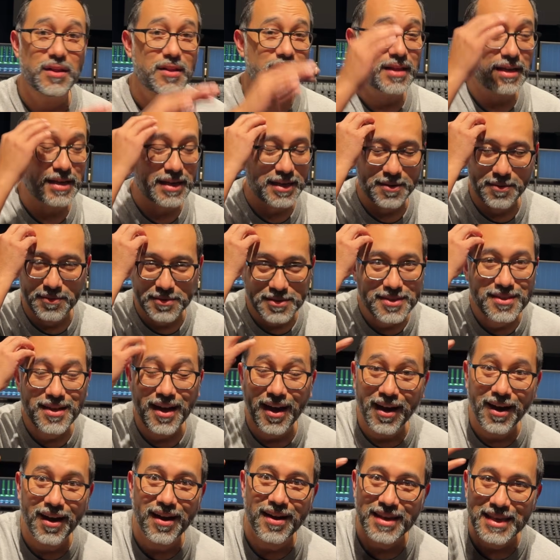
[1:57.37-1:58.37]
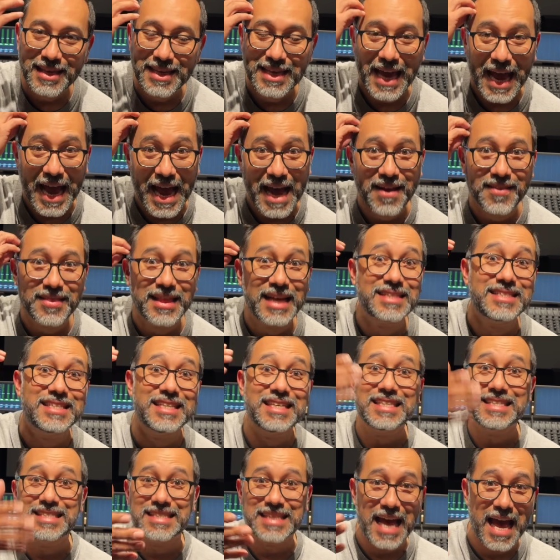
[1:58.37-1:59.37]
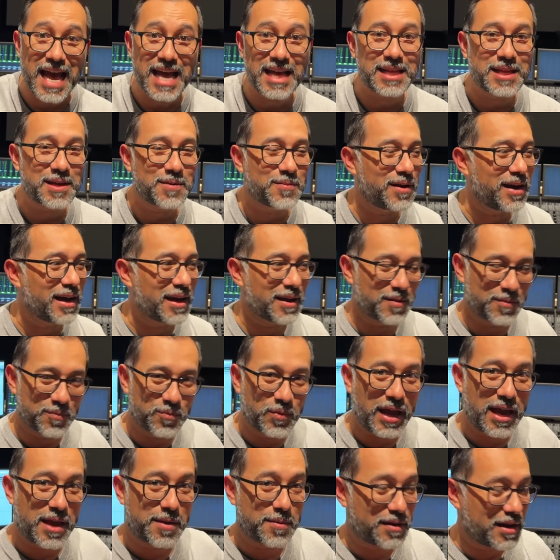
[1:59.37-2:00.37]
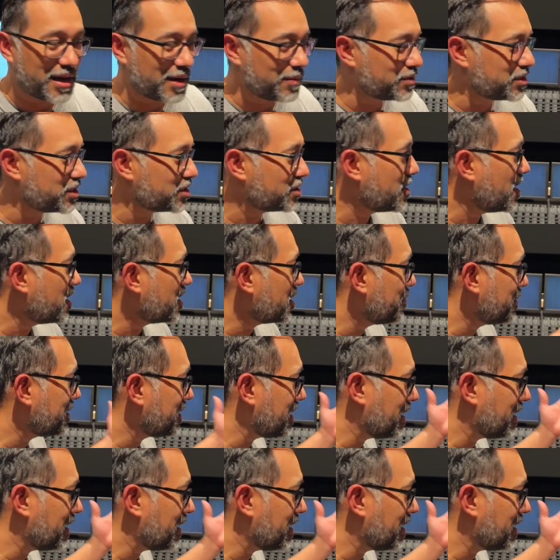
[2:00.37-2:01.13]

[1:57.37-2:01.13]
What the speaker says: Like, duh, yeah, that's exactly why. And Abe and I were just talking about